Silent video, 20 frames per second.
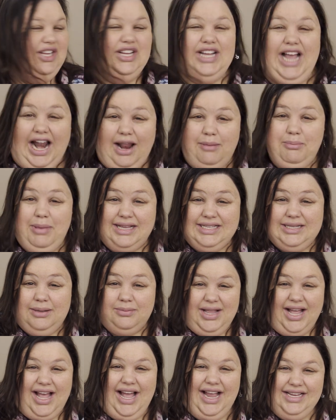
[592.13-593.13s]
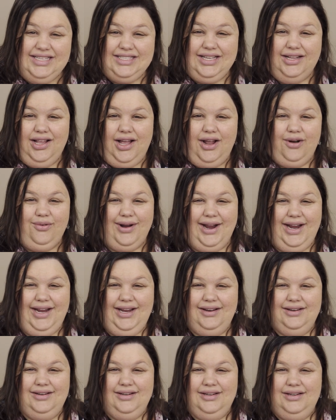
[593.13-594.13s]
kind of mess up the ice a lot,
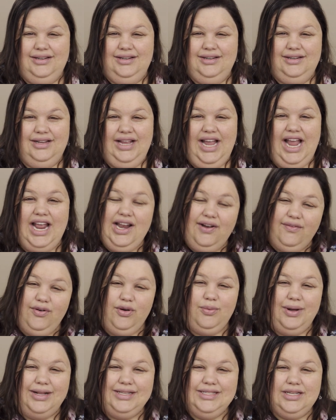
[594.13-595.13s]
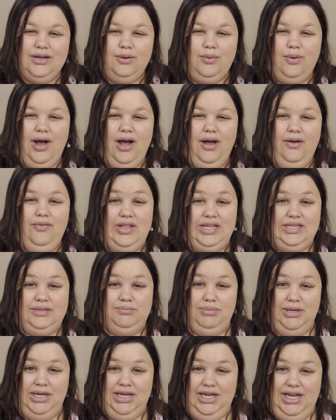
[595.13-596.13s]
right? And every once in a while, this
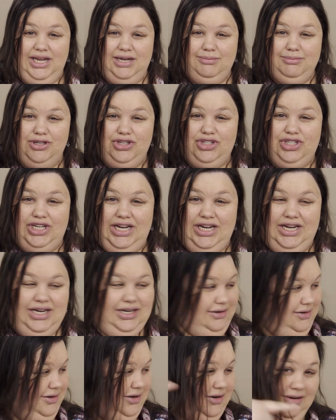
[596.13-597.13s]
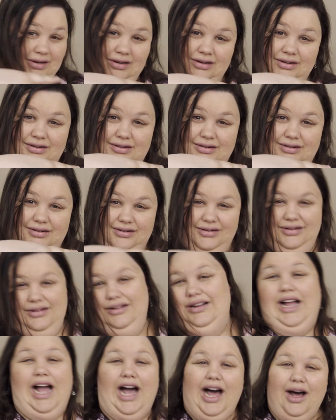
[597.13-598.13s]
big machine
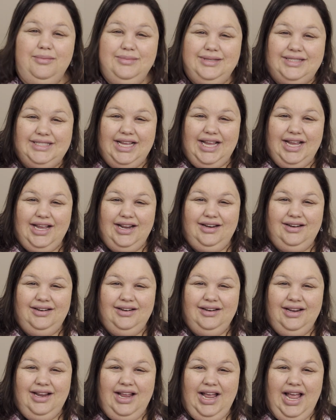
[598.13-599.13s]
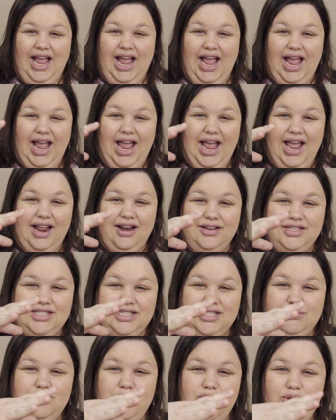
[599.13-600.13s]
comes in and
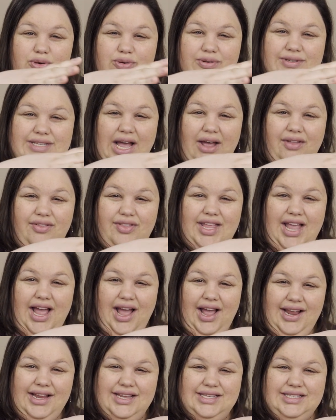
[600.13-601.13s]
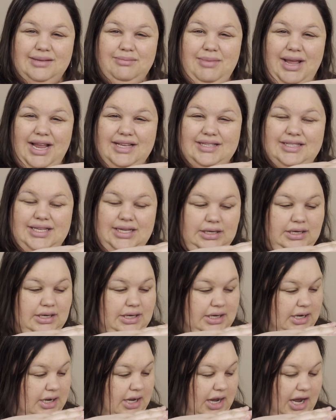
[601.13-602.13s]
smooths out the ice and makes it
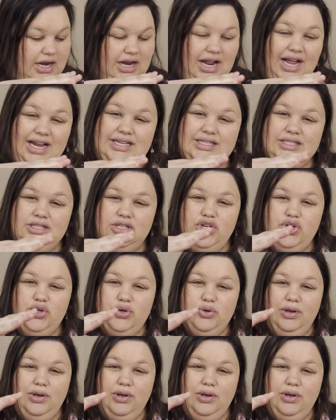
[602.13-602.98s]
A nice new